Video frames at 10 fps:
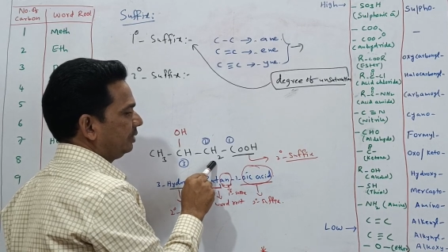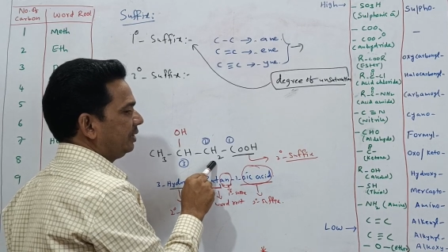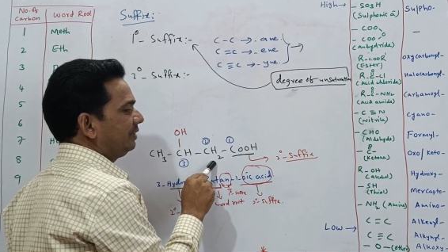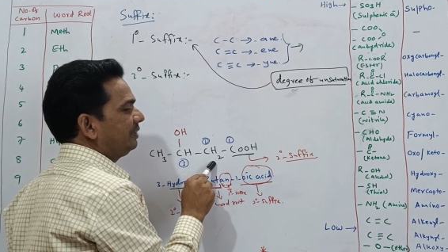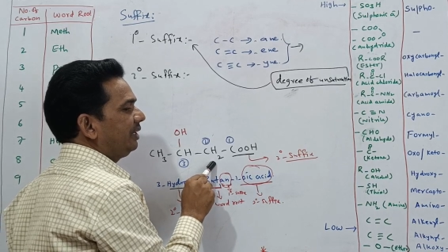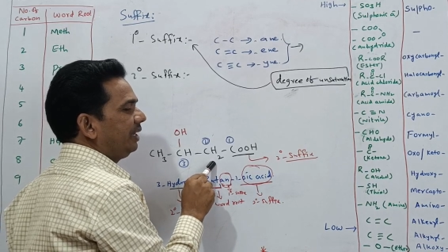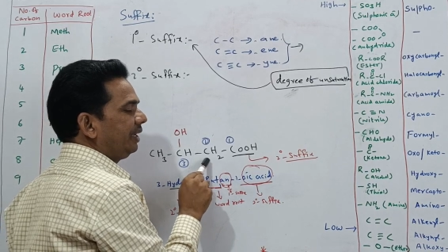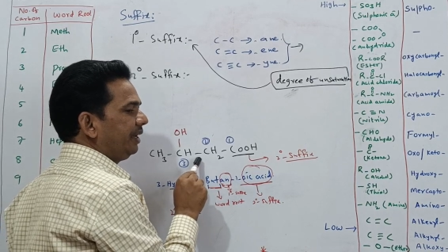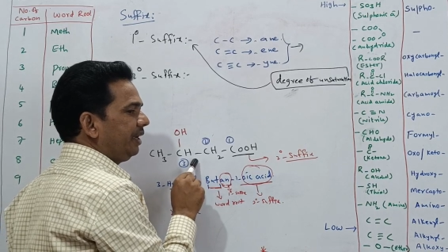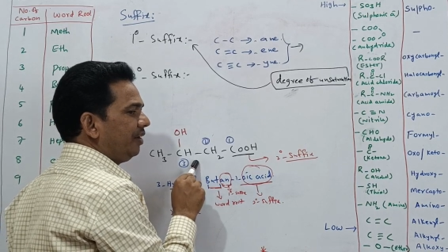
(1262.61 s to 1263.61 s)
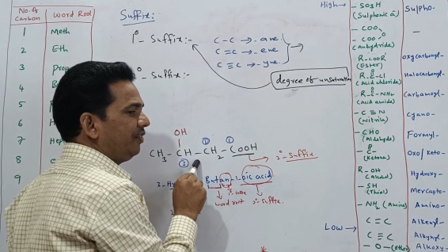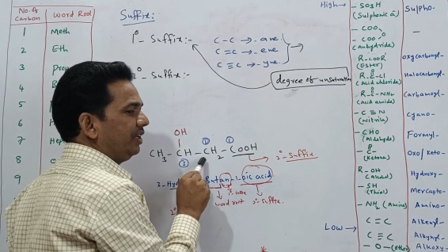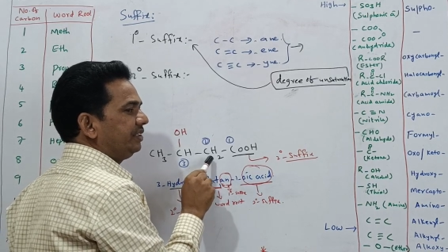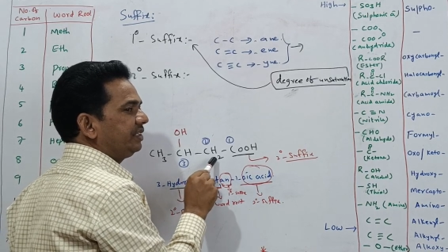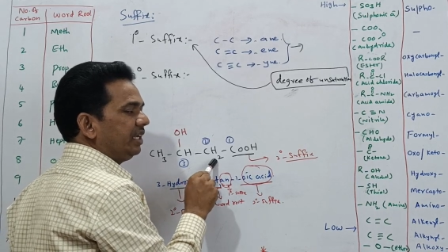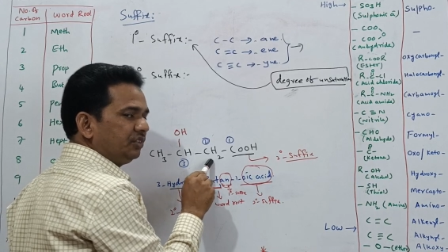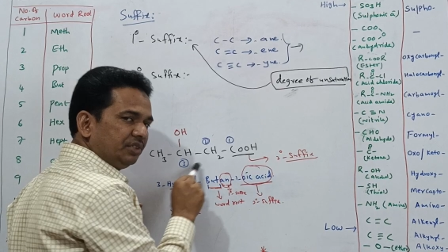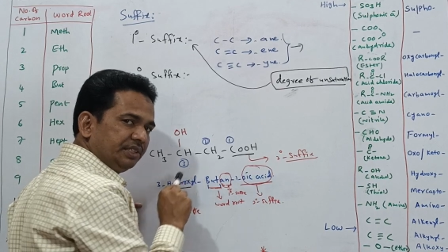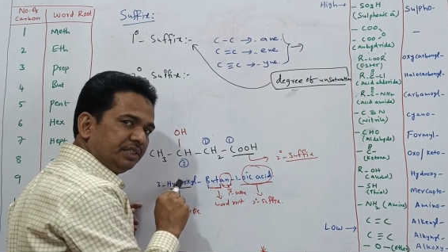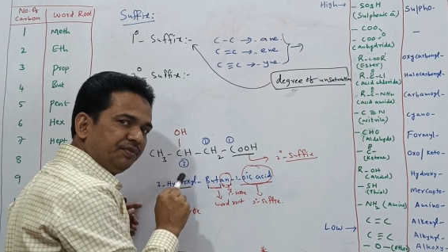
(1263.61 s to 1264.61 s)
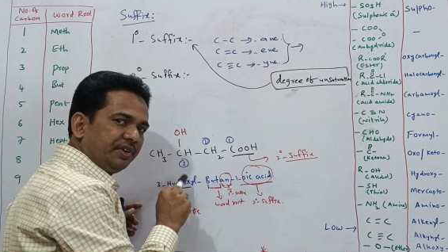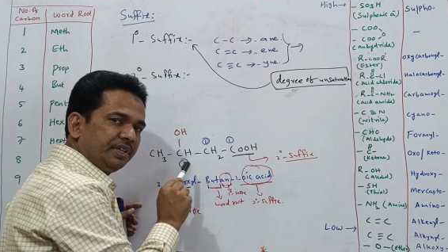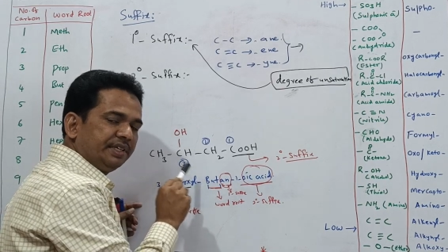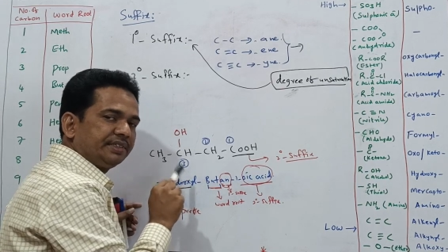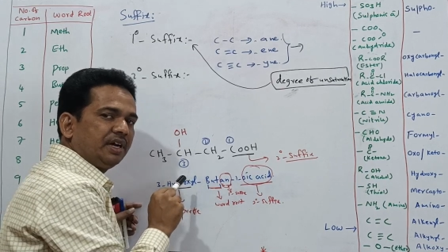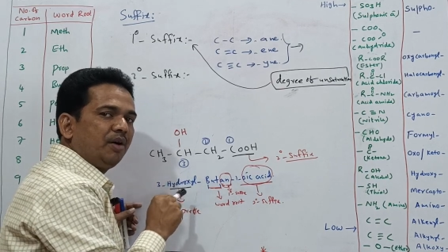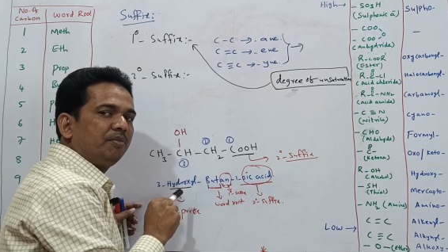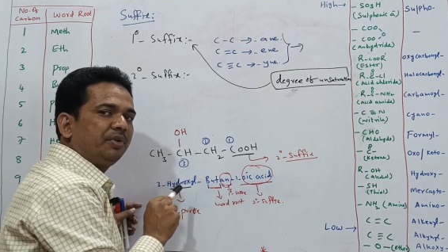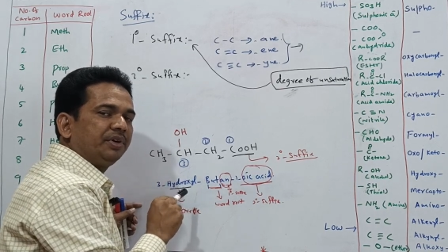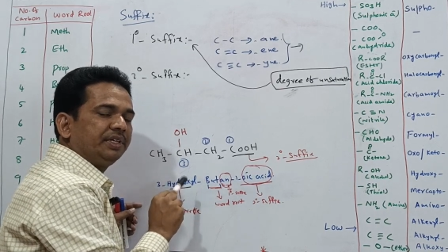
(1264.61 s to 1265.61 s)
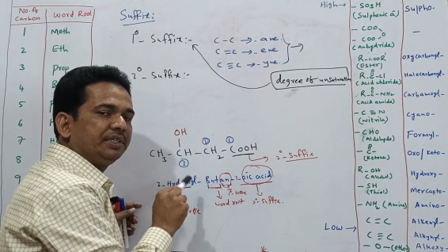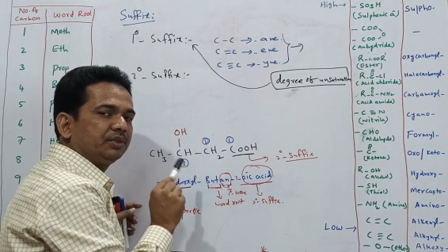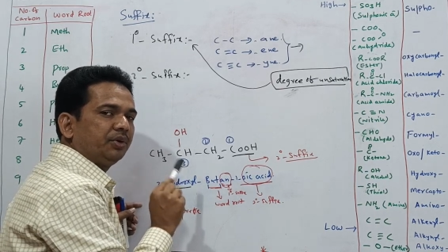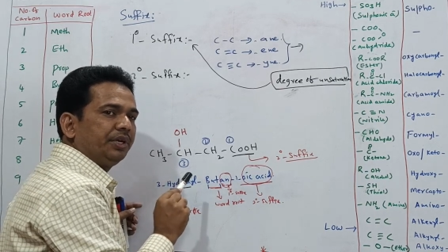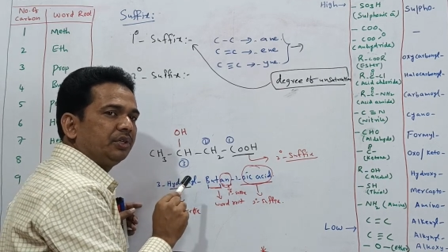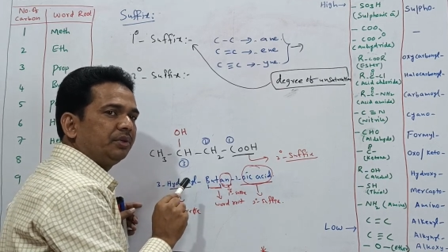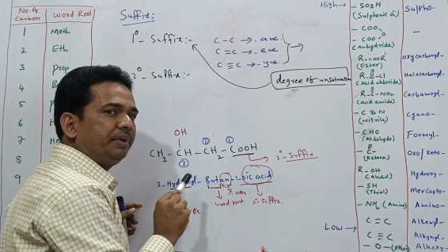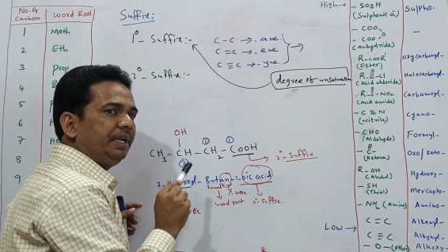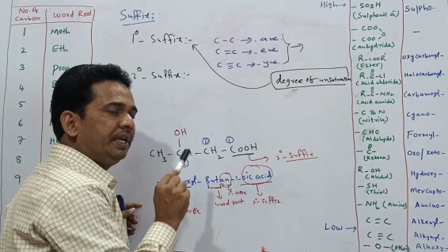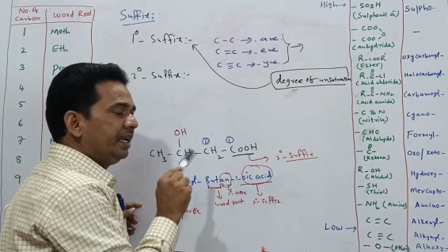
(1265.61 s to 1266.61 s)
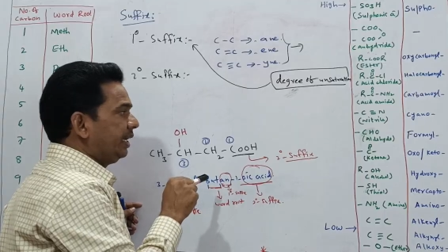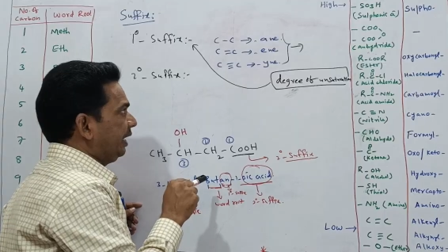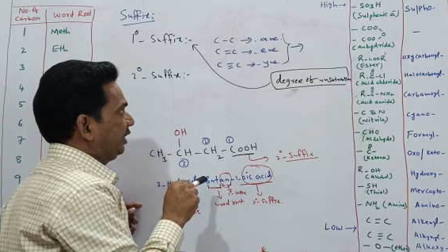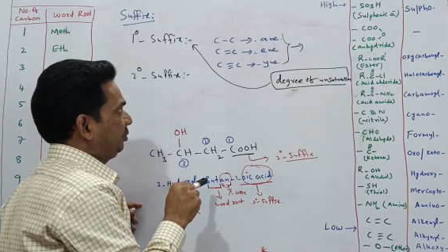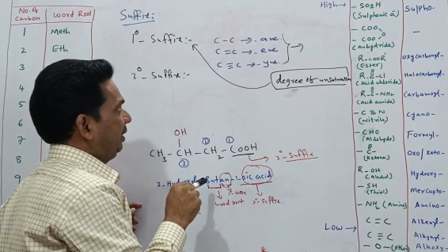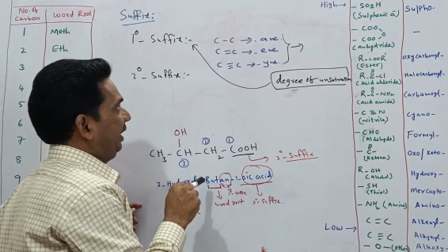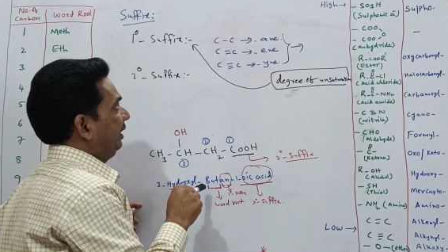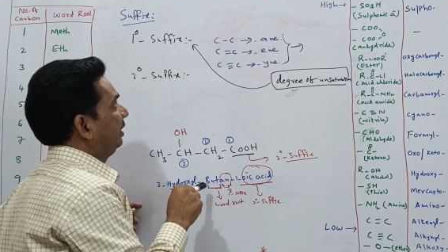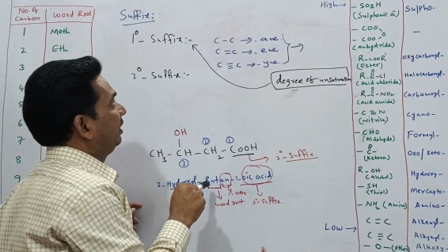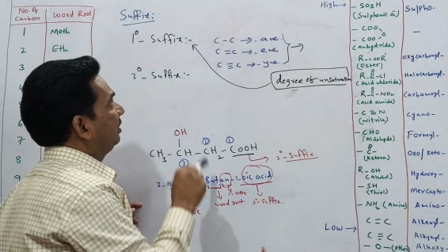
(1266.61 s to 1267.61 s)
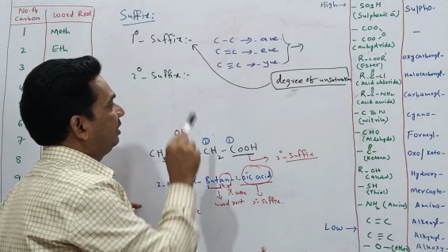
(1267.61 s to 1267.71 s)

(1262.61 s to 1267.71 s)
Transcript: That is the degree of unsaturation for this compound. It is going to be explained.